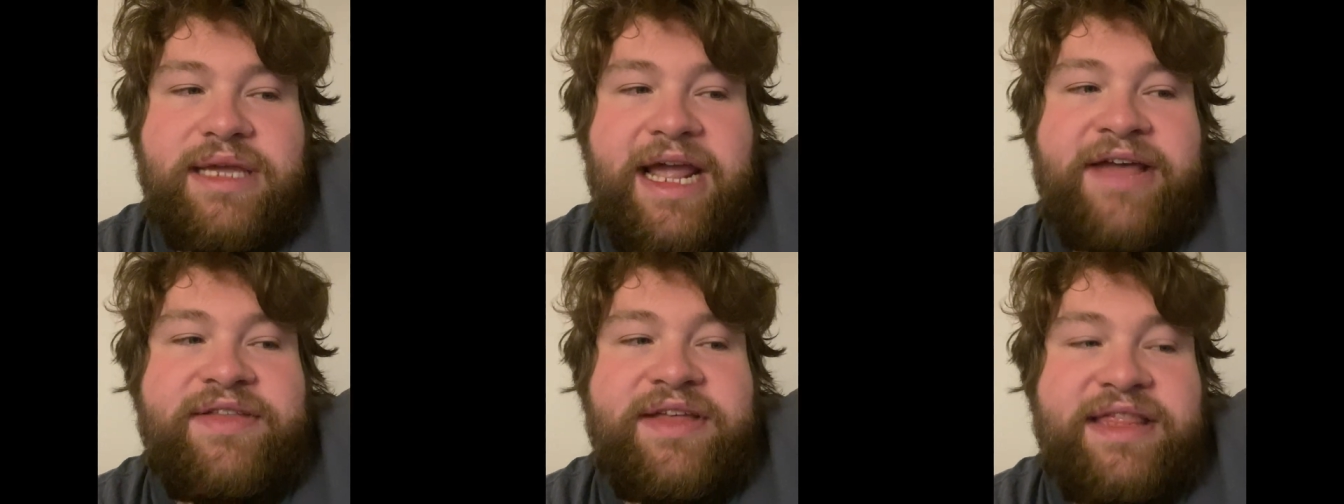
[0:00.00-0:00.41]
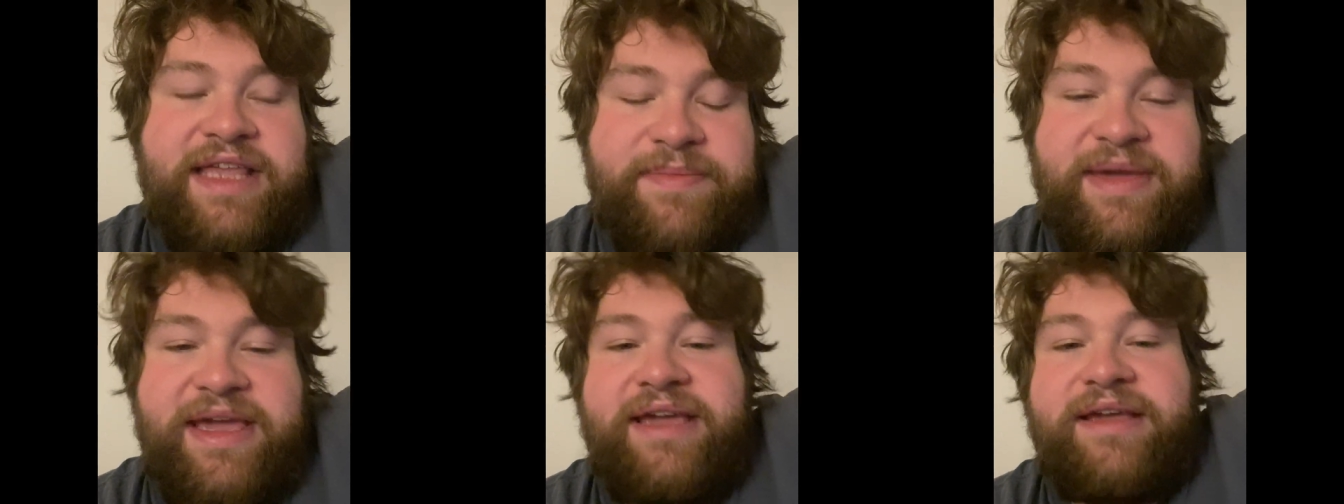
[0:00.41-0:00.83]
and that
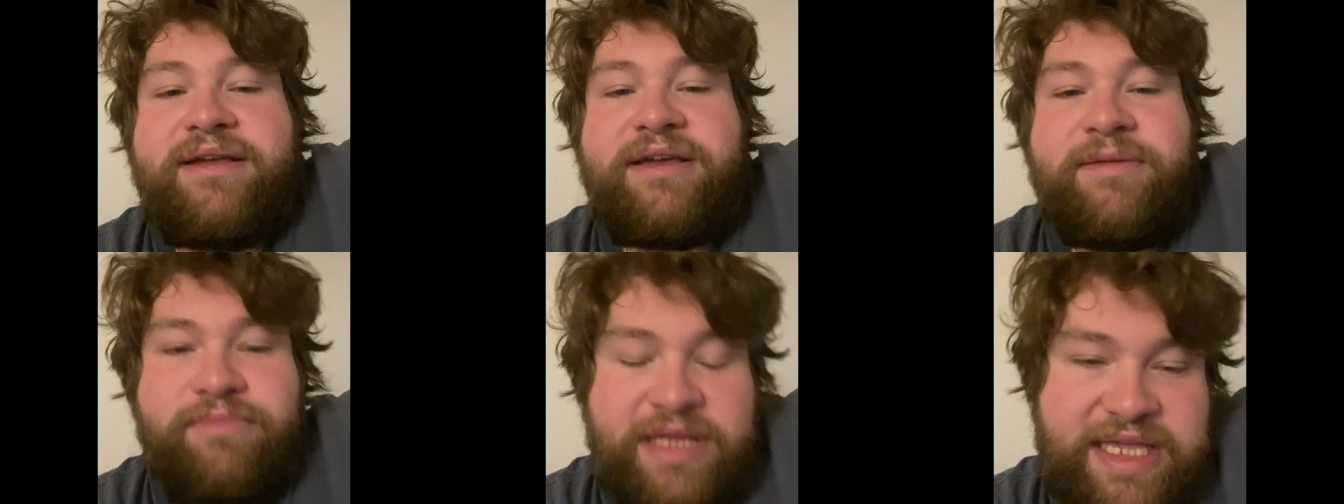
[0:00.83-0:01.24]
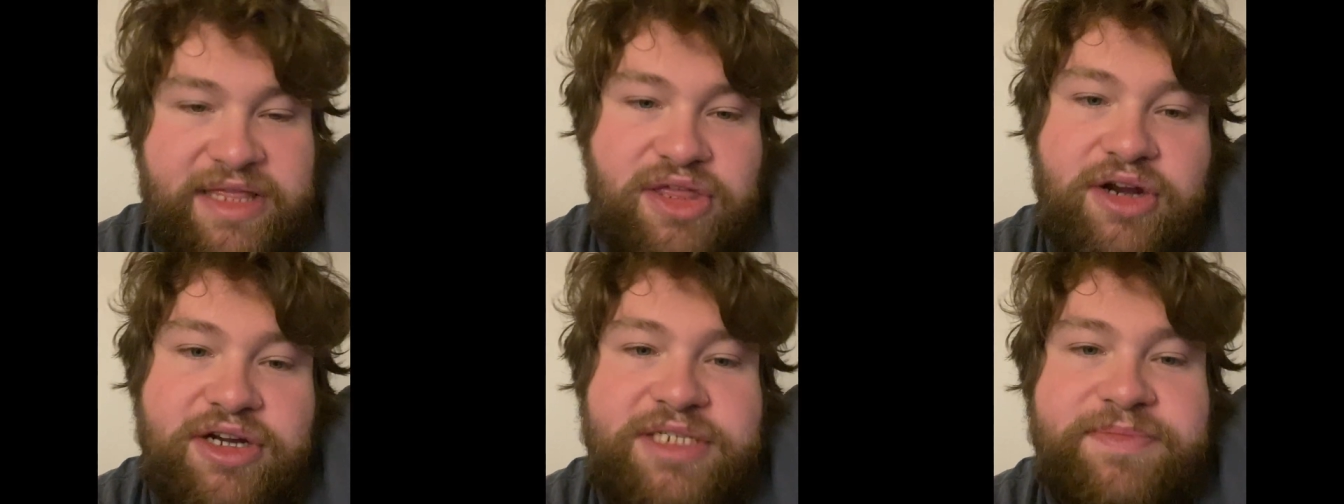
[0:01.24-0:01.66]
they may complete
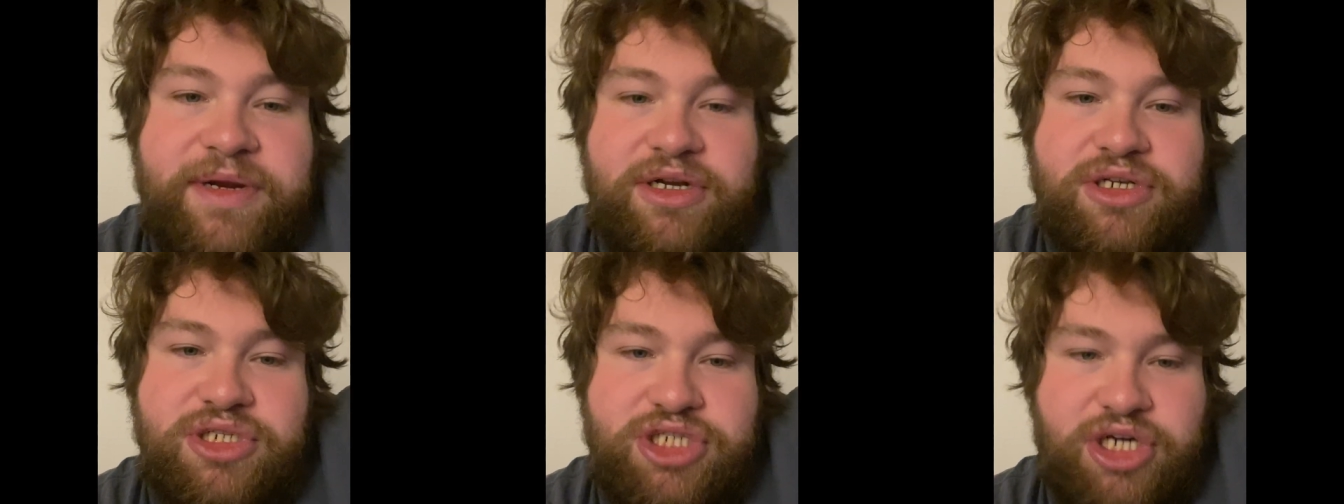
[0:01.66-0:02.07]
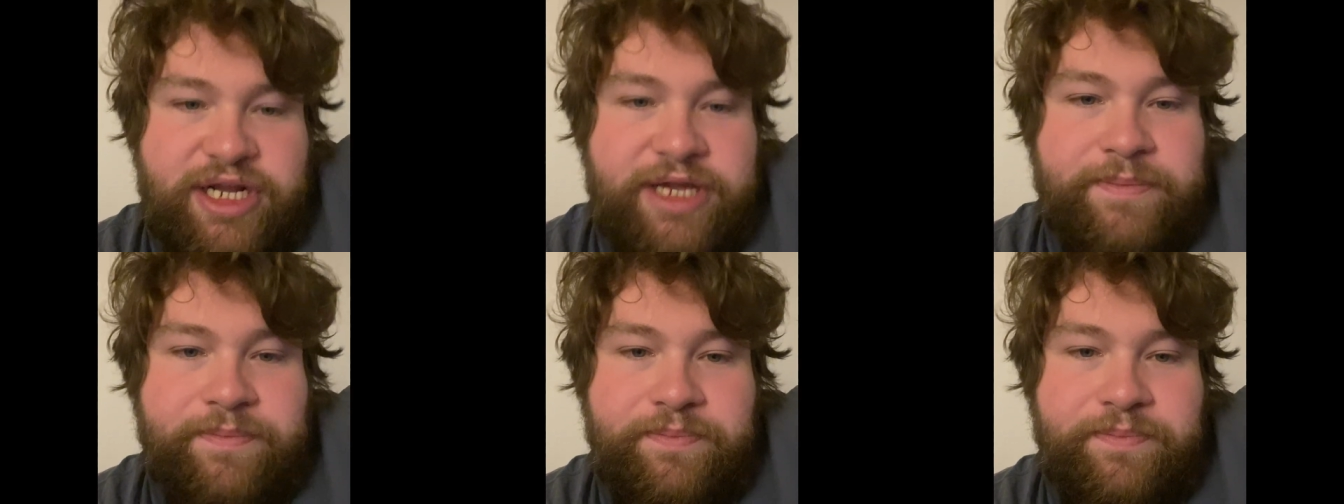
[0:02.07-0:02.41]
their spiritual journey.